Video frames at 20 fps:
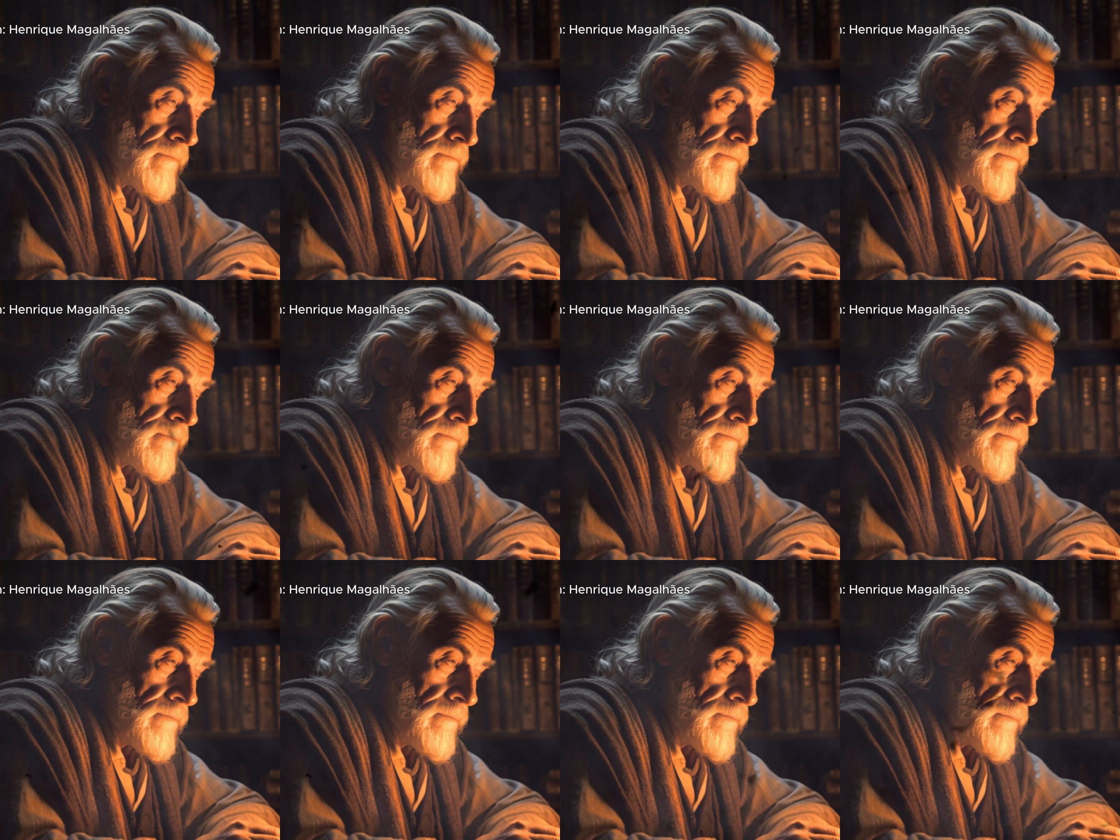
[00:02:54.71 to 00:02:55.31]

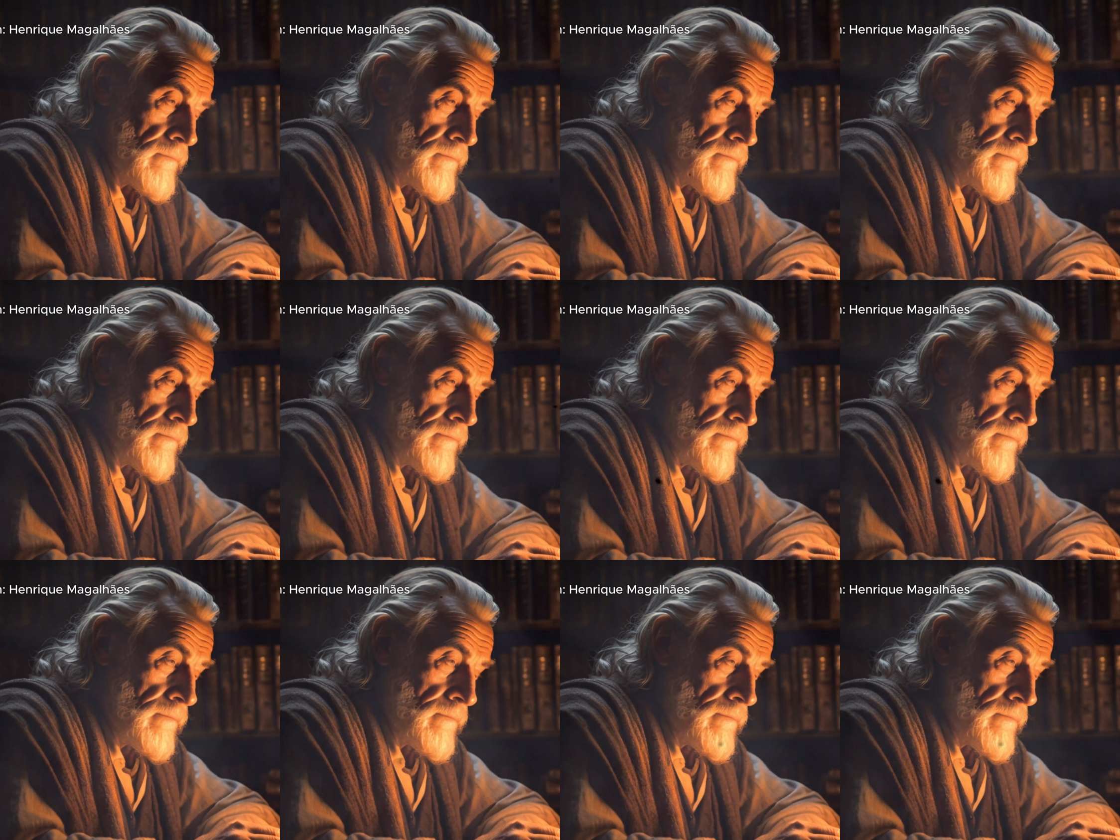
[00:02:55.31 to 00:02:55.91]
Think of the
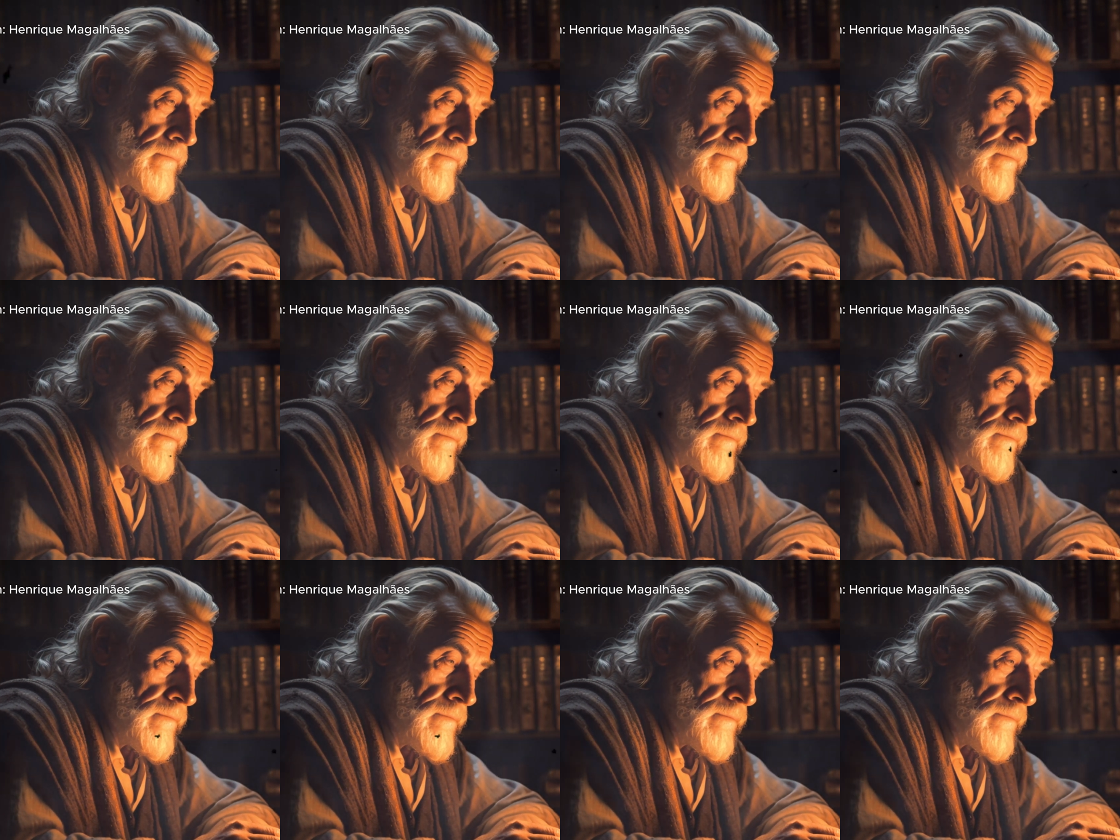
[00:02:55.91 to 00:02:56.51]
magnet.
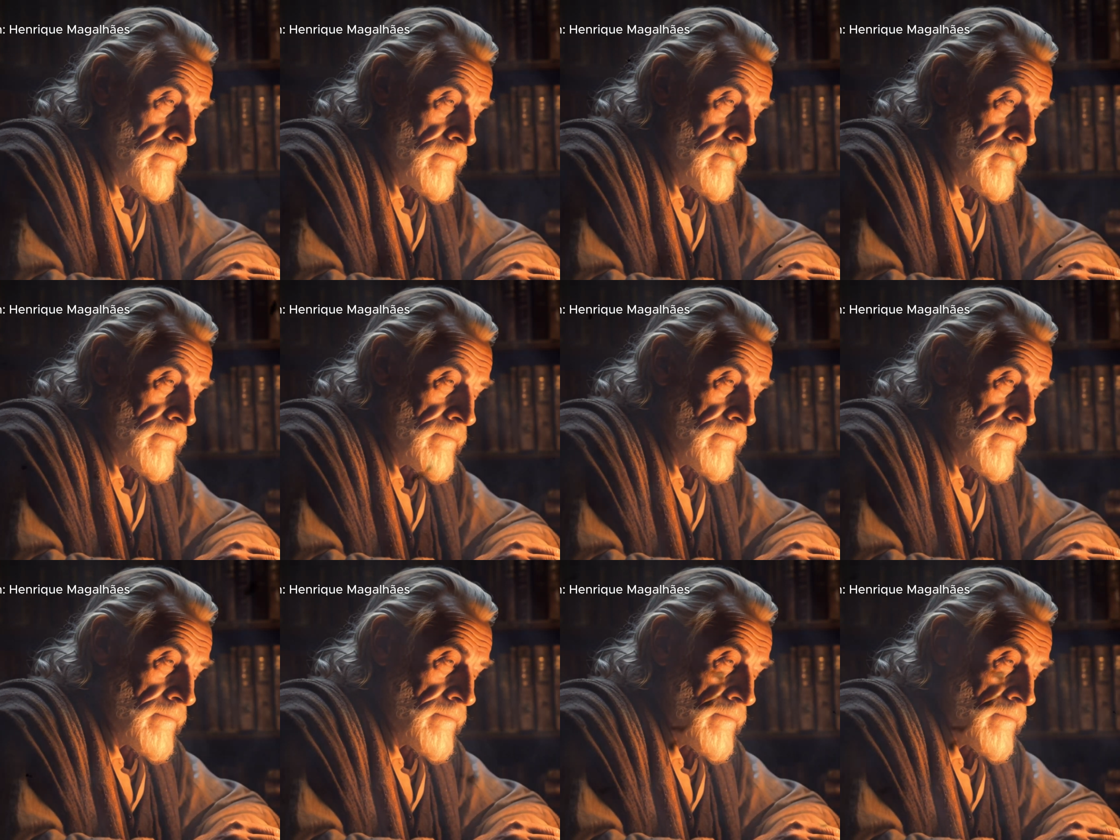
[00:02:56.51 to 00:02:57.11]
It exerts an
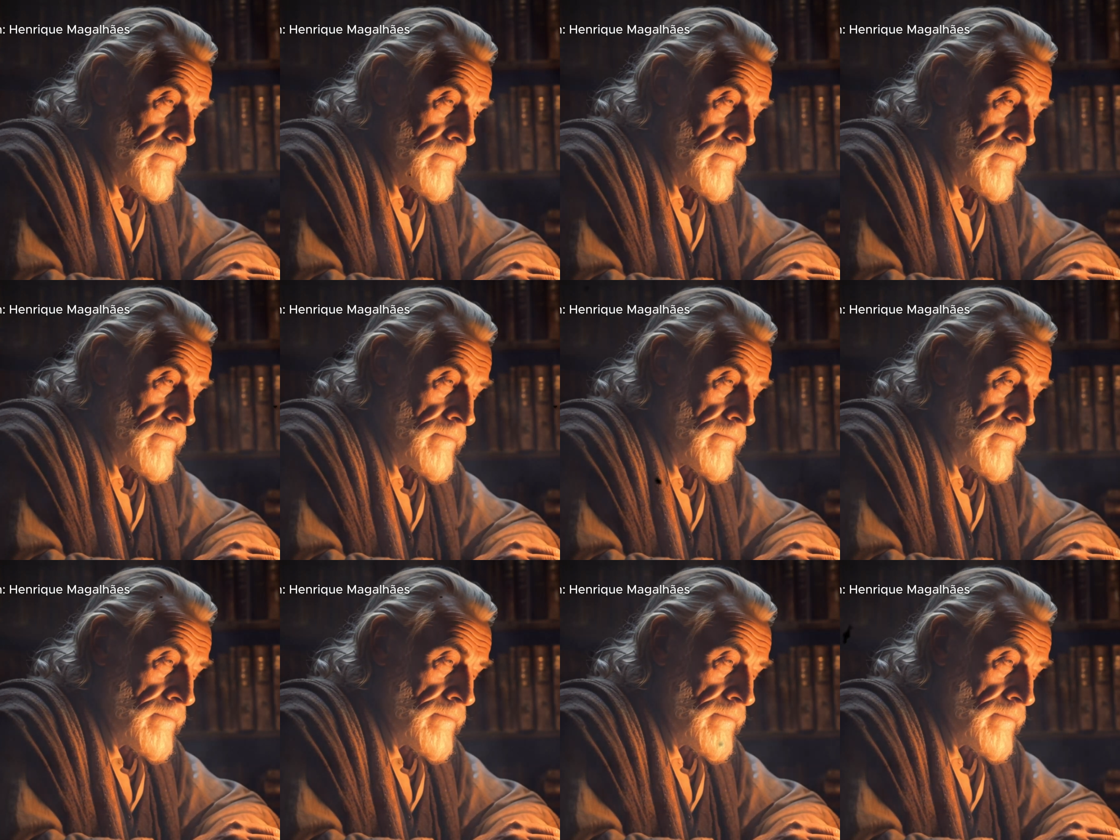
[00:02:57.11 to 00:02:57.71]
invisible
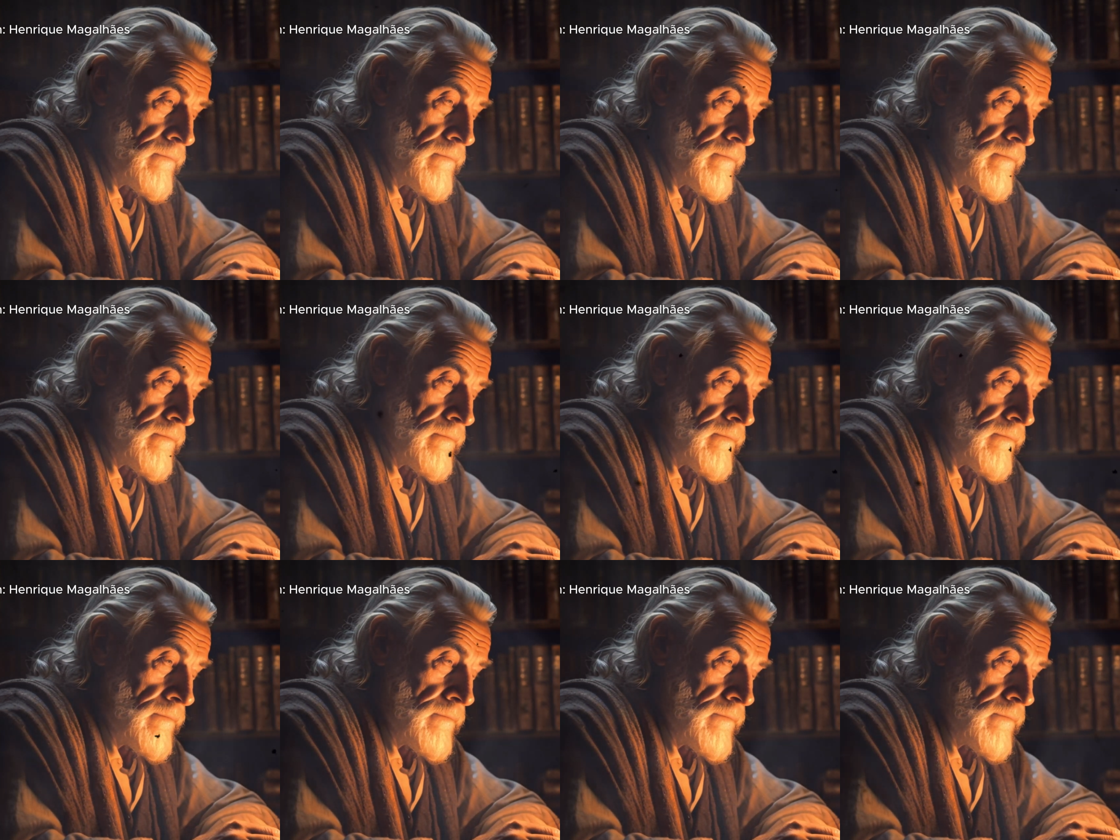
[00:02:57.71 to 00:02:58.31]
force,
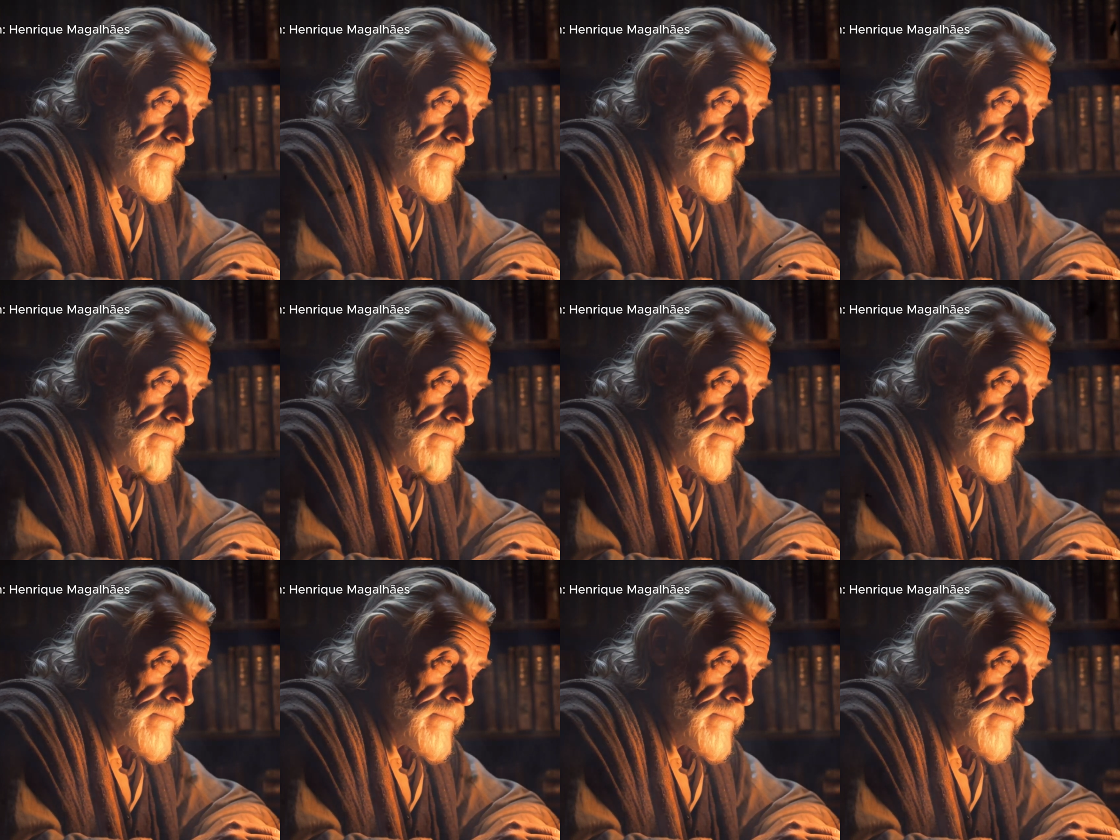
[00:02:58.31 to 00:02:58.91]
a natural
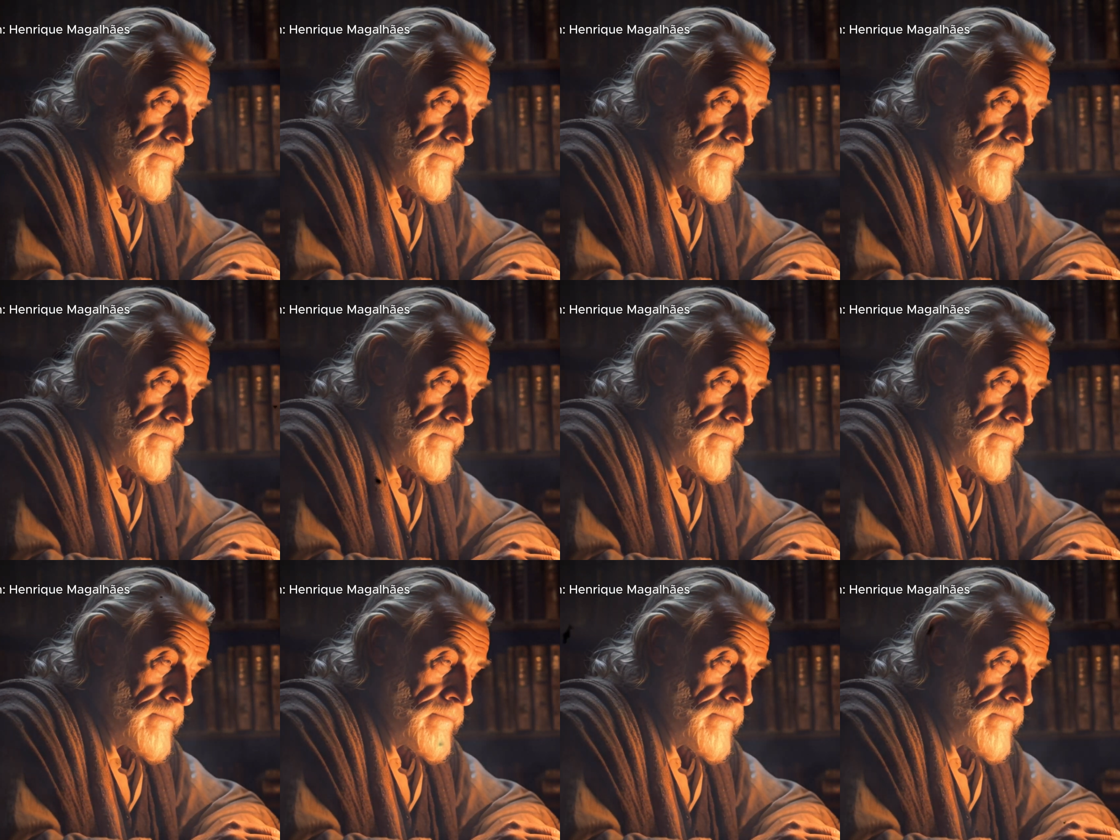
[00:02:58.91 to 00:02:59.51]
attraction,
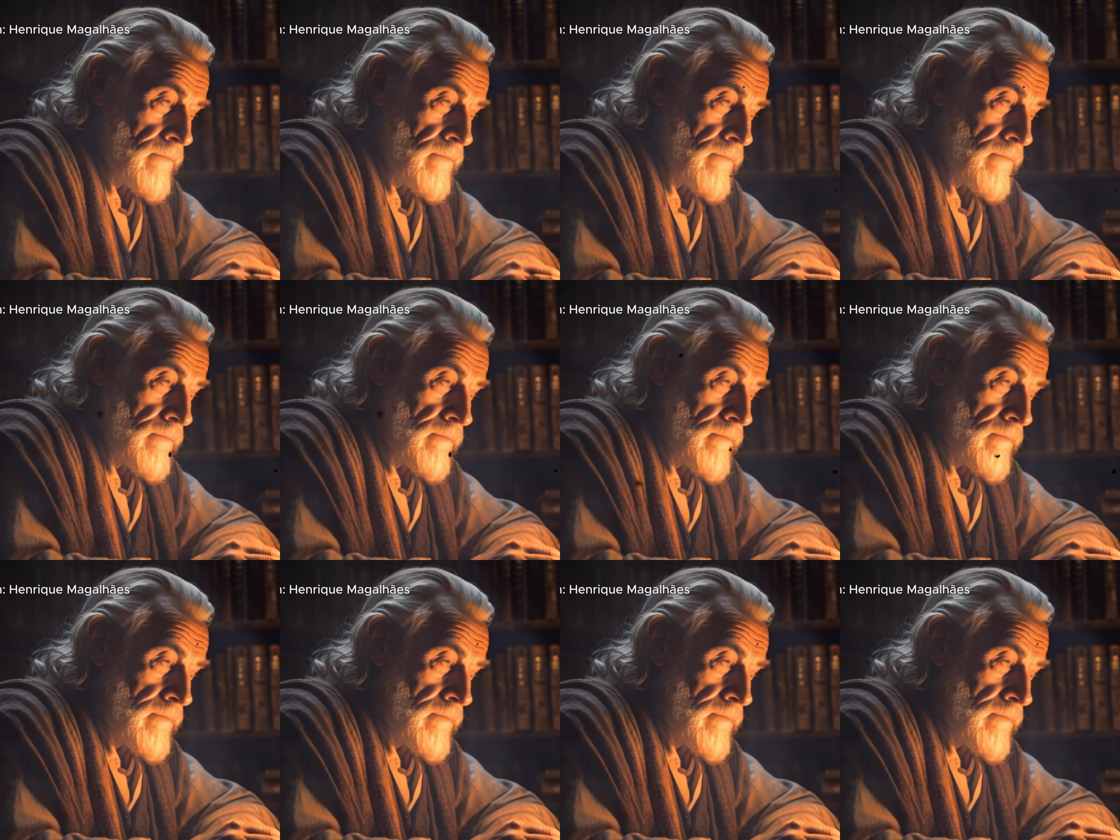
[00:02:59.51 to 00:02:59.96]
but